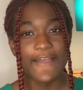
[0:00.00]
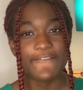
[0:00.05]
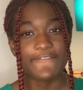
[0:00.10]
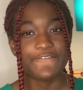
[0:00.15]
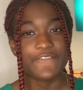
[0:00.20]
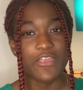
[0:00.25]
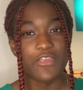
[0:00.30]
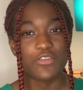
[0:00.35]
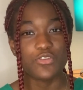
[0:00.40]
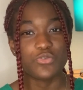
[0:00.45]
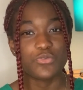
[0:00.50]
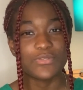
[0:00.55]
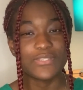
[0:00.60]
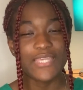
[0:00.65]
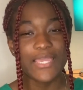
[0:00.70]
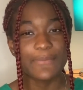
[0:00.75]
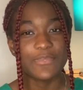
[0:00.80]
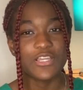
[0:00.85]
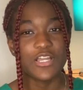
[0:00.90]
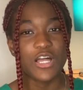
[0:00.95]
very good
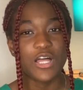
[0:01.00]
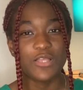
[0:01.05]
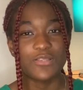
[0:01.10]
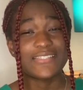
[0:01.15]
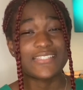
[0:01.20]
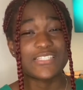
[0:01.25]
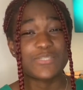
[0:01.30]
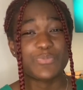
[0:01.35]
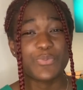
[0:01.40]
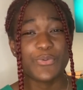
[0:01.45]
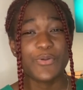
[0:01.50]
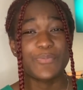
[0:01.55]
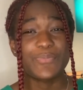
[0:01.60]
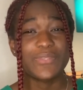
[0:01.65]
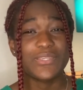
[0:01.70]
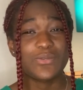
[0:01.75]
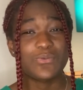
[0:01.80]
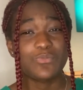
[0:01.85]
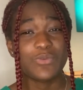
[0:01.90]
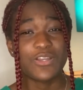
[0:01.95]
chemicals. It's
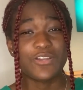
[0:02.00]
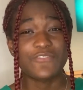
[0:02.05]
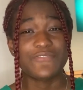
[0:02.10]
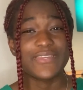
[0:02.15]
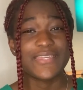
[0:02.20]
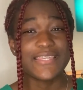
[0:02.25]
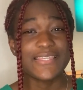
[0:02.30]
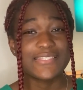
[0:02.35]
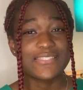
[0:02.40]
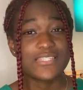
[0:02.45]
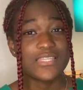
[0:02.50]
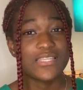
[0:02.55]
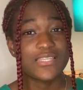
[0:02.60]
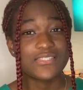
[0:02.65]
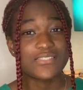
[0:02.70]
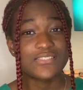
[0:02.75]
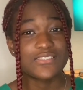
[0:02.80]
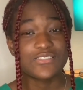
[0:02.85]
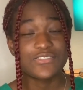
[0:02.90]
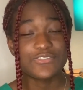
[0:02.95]
probably one of the
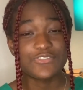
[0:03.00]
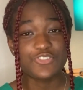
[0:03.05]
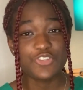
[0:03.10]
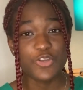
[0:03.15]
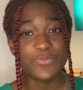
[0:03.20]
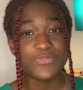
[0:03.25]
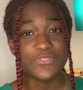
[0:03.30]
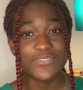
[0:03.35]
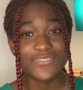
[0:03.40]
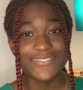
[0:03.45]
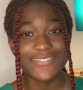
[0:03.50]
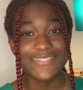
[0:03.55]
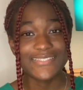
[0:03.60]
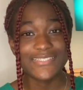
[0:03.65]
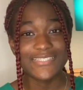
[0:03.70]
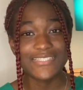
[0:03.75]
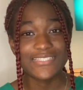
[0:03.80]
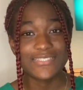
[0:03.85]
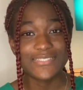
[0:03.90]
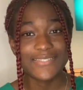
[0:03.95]
easiest jobs on this
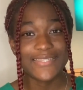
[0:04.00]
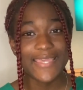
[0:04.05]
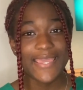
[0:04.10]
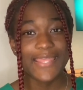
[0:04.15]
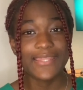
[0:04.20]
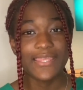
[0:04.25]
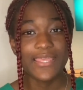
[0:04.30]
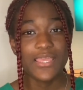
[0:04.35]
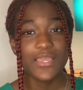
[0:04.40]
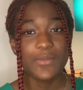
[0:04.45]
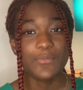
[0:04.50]
list to get.